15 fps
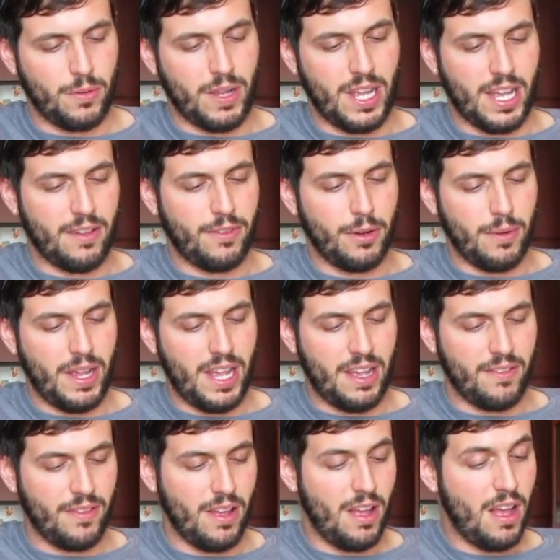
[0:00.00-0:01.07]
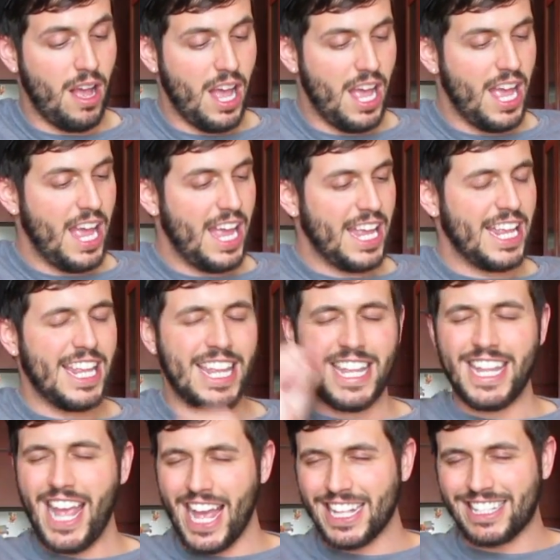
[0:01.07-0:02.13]
I have? Do I have?
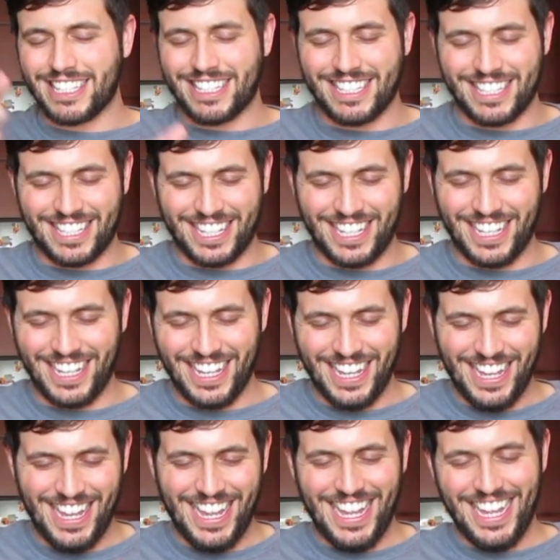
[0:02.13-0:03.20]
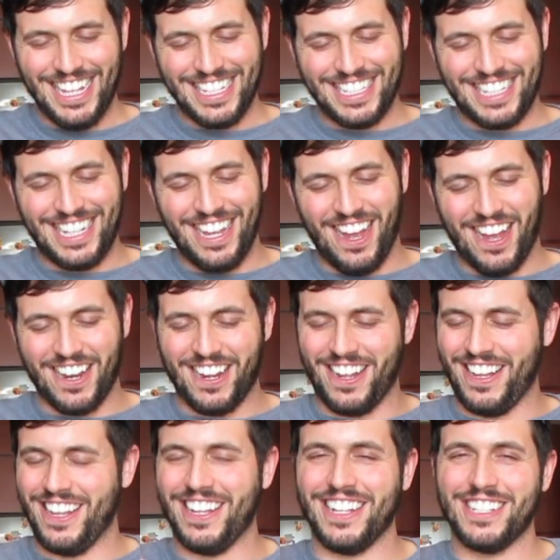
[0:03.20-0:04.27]
Yes!
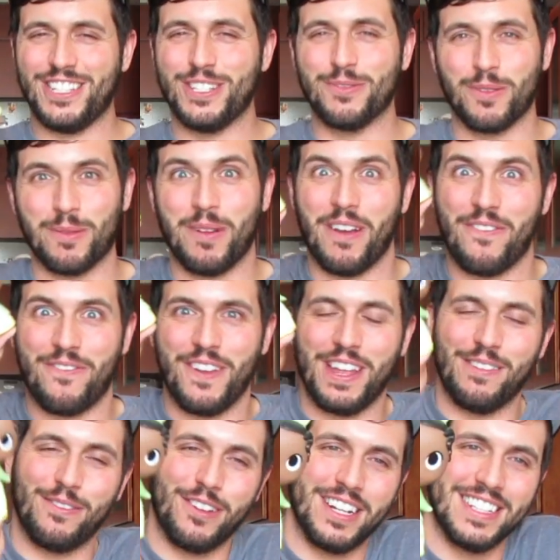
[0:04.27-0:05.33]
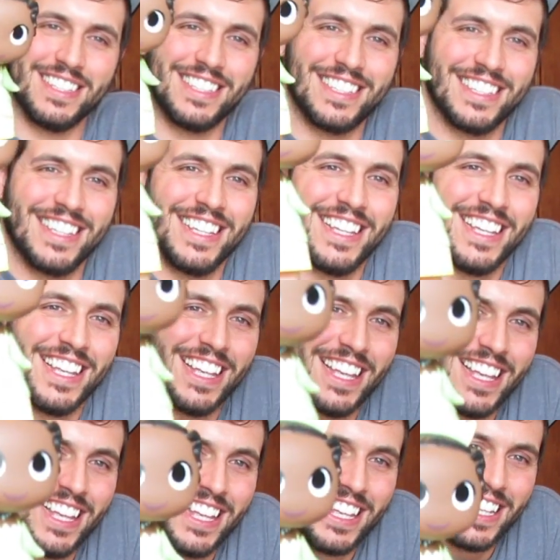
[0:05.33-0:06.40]
Tiana! She's one of my favorites.
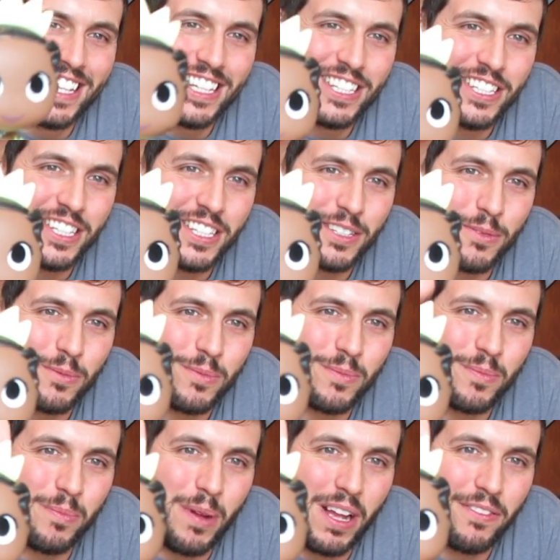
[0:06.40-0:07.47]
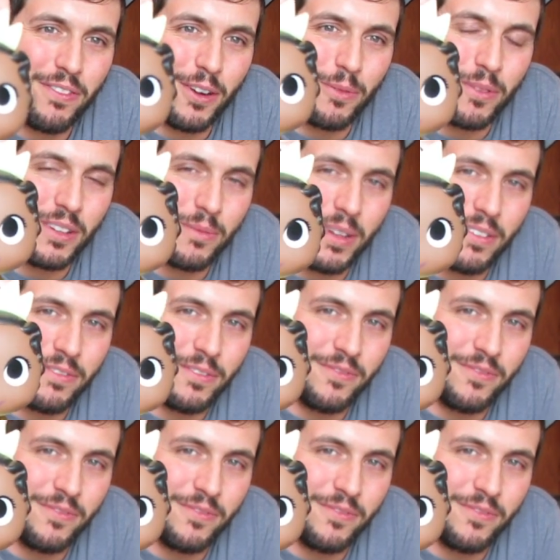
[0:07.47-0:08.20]
She is by far one of my